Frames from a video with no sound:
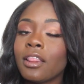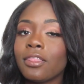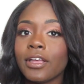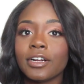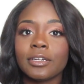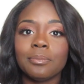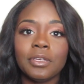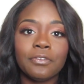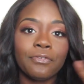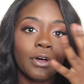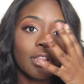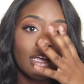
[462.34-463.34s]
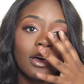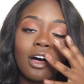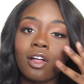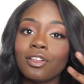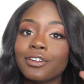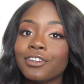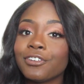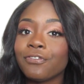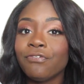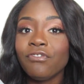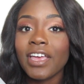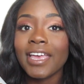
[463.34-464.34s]
there to be fallout all on your
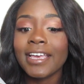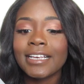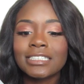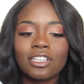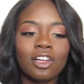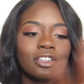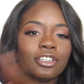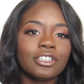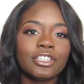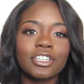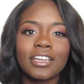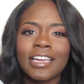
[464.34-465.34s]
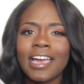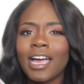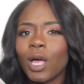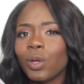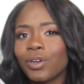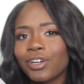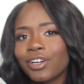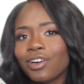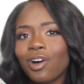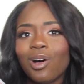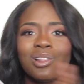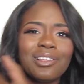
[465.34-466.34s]
face, all on your
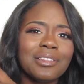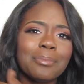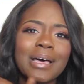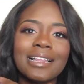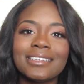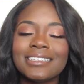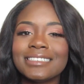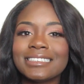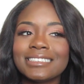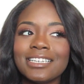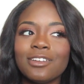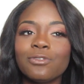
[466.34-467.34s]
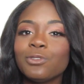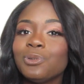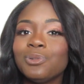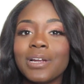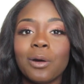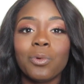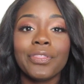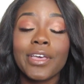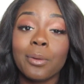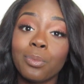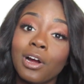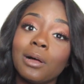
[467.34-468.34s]
counter, all on the palette itself. You do not want
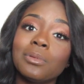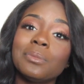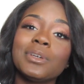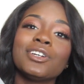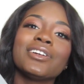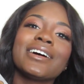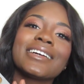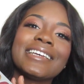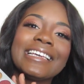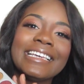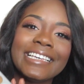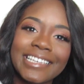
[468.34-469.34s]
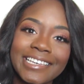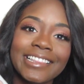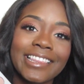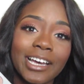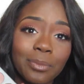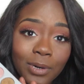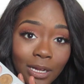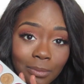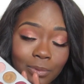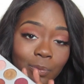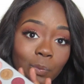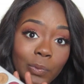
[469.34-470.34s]
that problem, and you're not going to get that
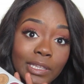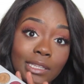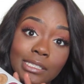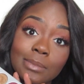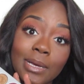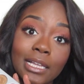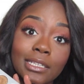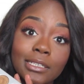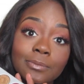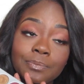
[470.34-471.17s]
problem with this palette.